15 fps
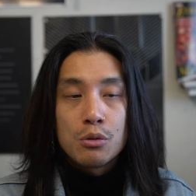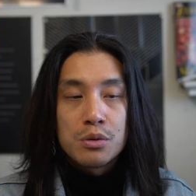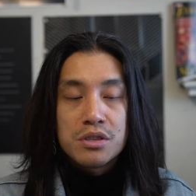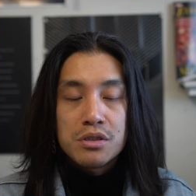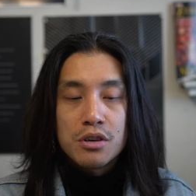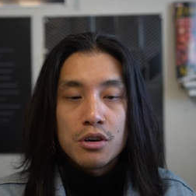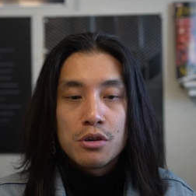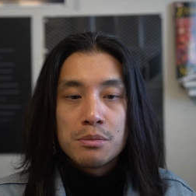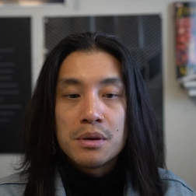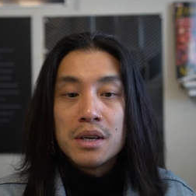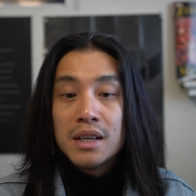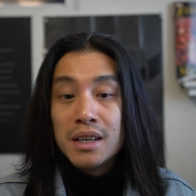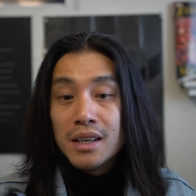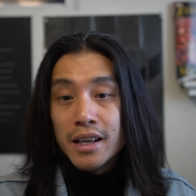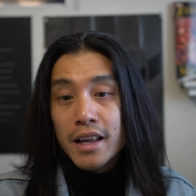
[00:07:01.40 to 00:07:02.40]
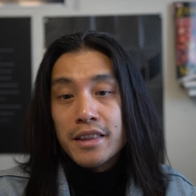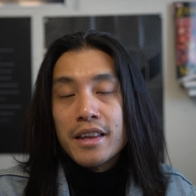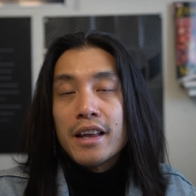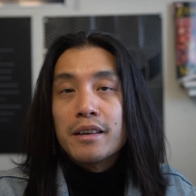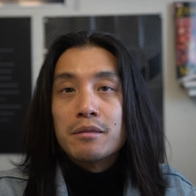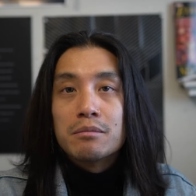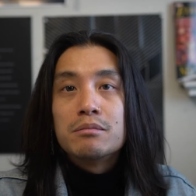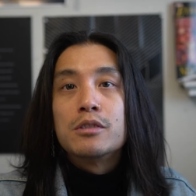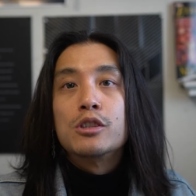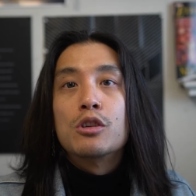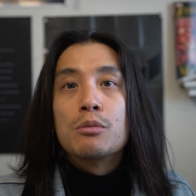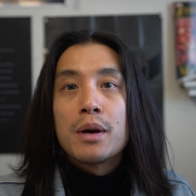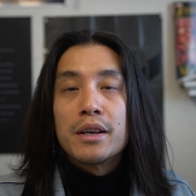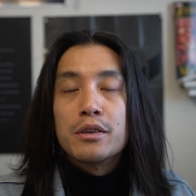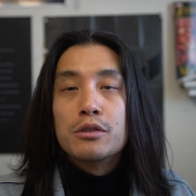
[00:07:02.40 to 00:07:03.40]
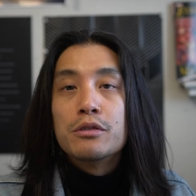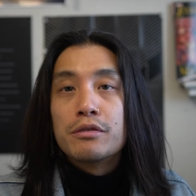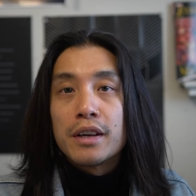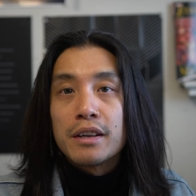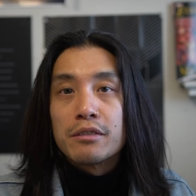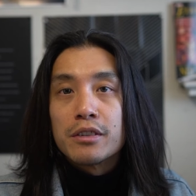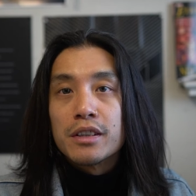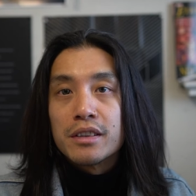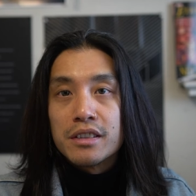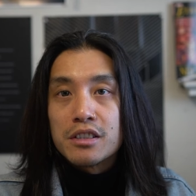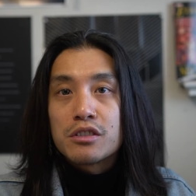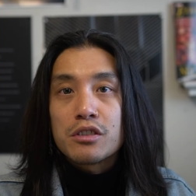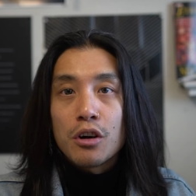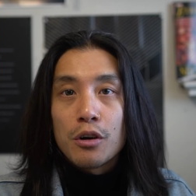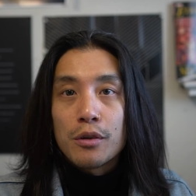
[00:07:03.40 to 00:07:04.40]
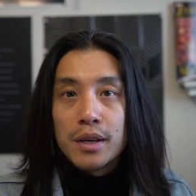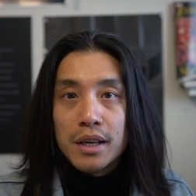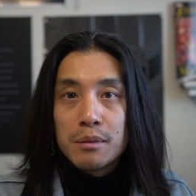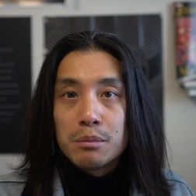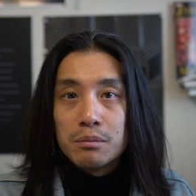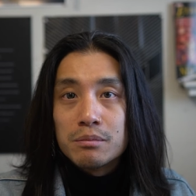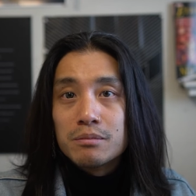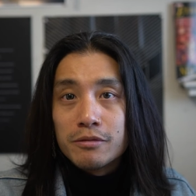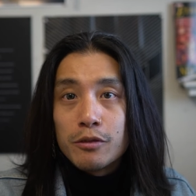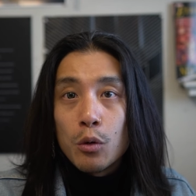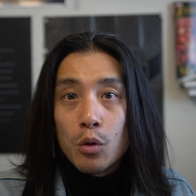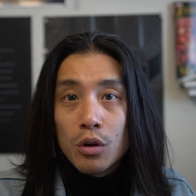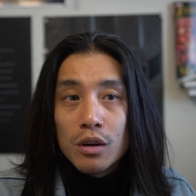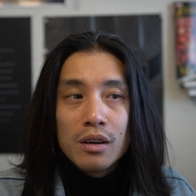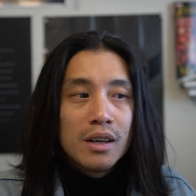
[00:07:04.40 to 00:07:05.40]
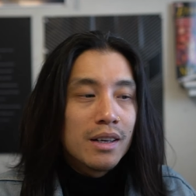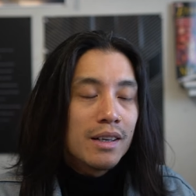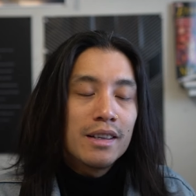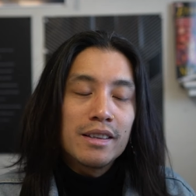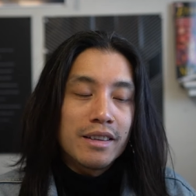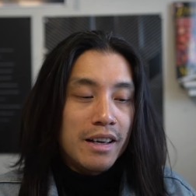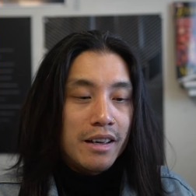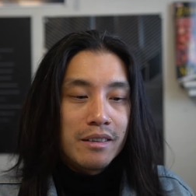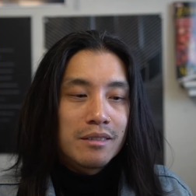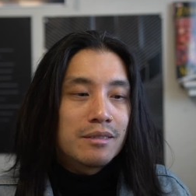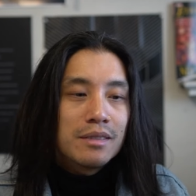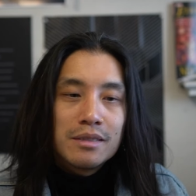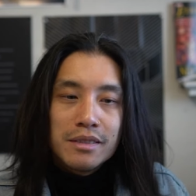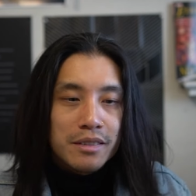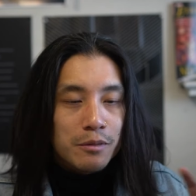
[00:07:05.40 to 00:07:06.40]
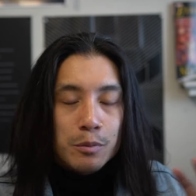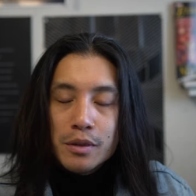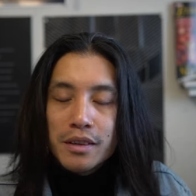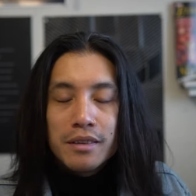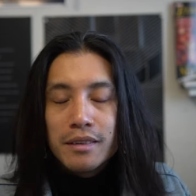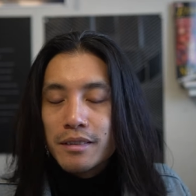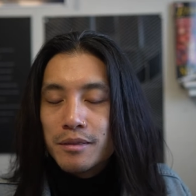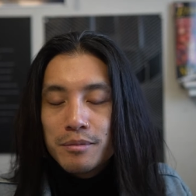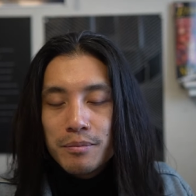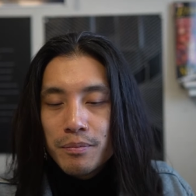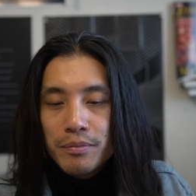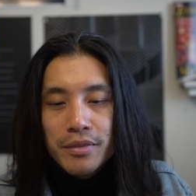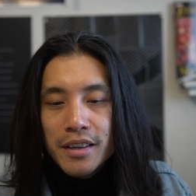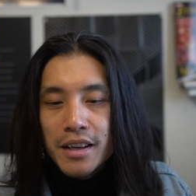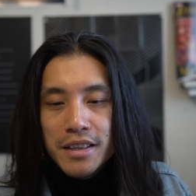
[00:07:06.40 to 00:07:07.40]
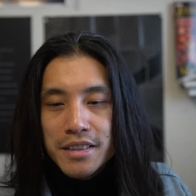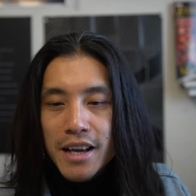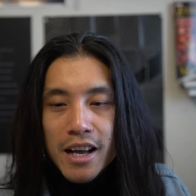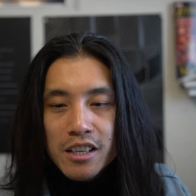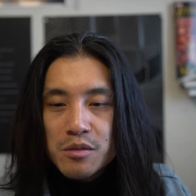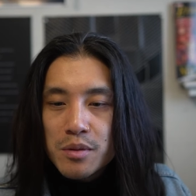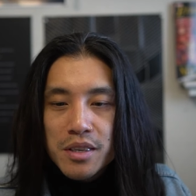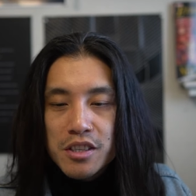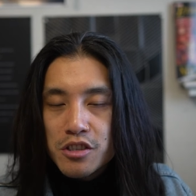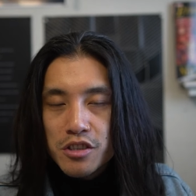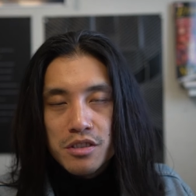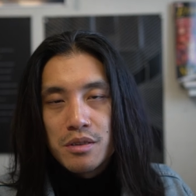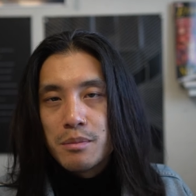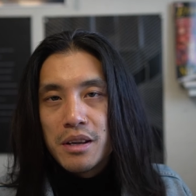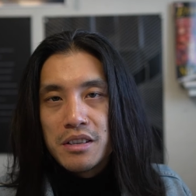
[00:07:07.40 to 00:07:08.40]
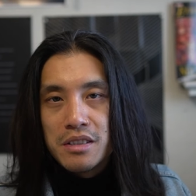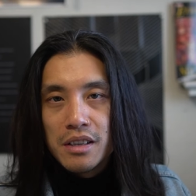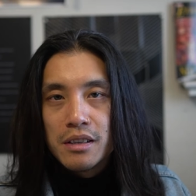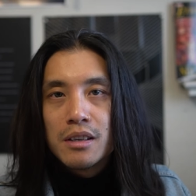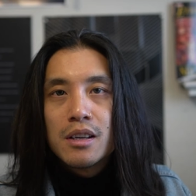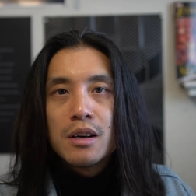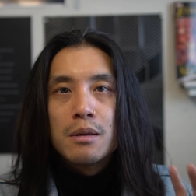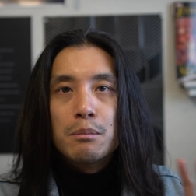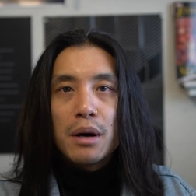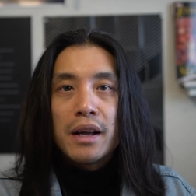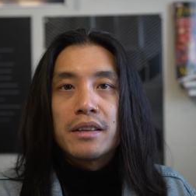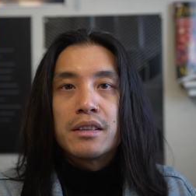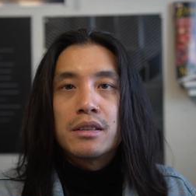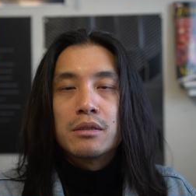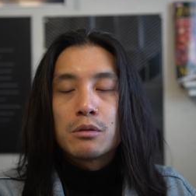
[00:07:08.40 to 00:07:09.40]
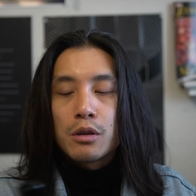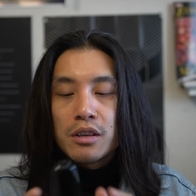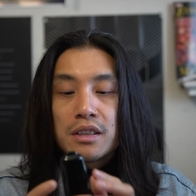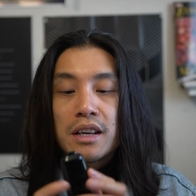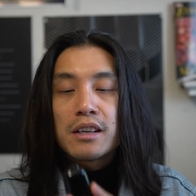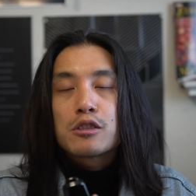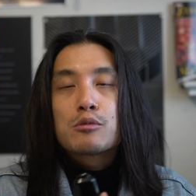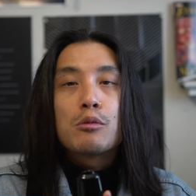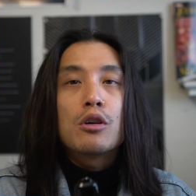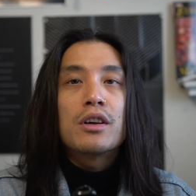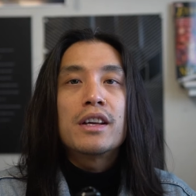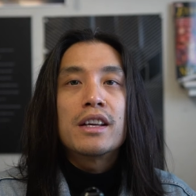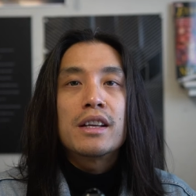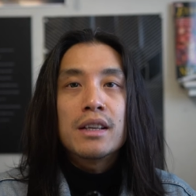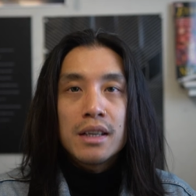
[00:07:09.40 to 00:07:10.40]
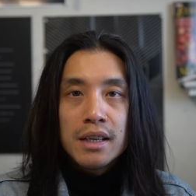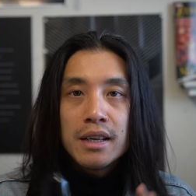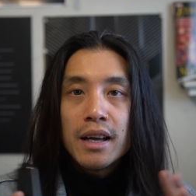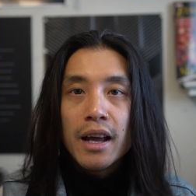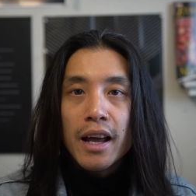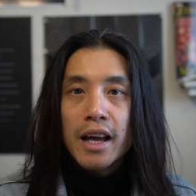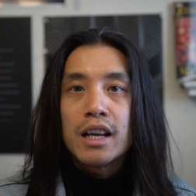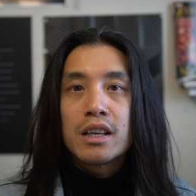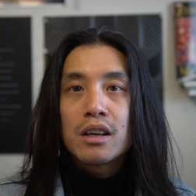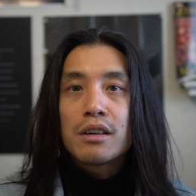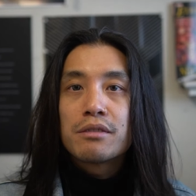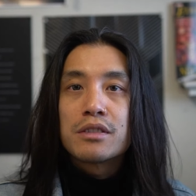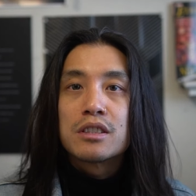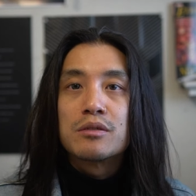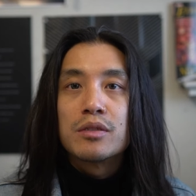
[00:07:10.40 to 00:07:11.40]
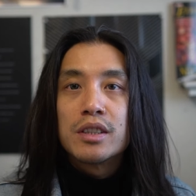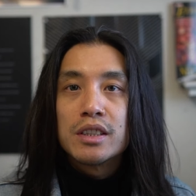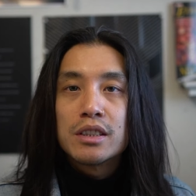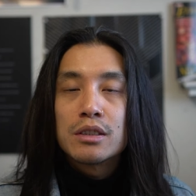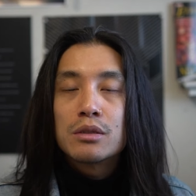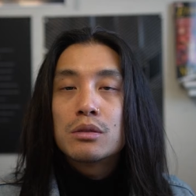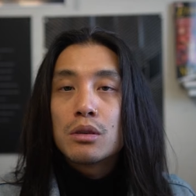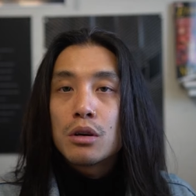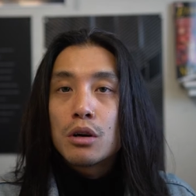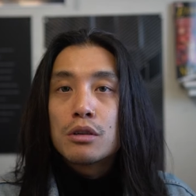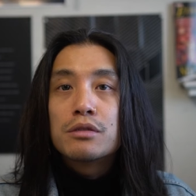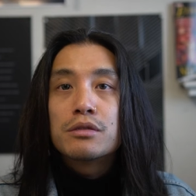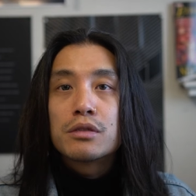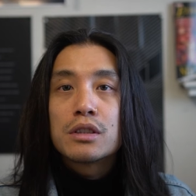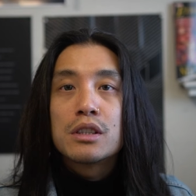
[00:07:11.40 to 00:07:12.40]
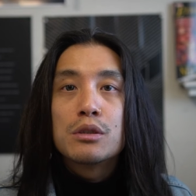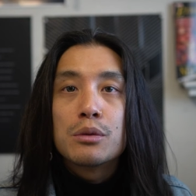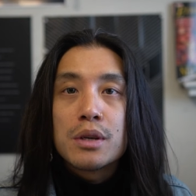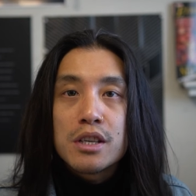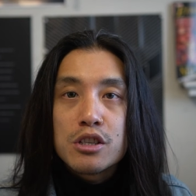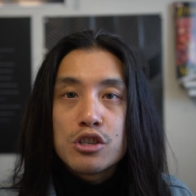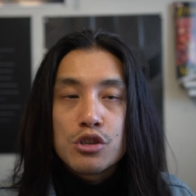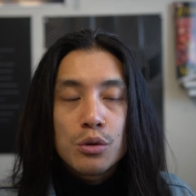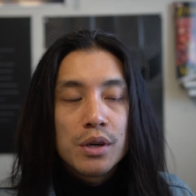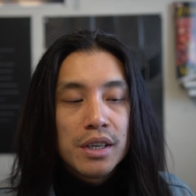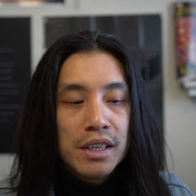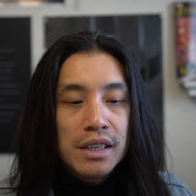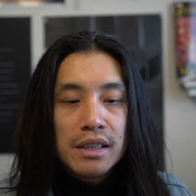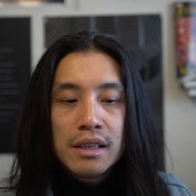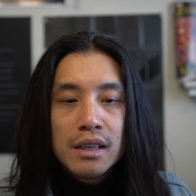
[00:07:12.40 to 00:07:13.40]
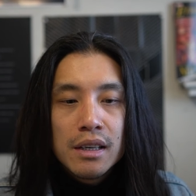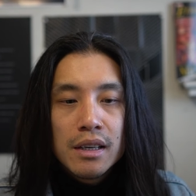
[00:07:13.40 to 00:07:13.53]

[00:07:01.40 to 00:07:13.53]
was dope, and then you know my new favorite, the Starry 4. That with the the attachment is just amazing. But we're gonna take a small hit, end off this video. Hopefully you enjoyed it.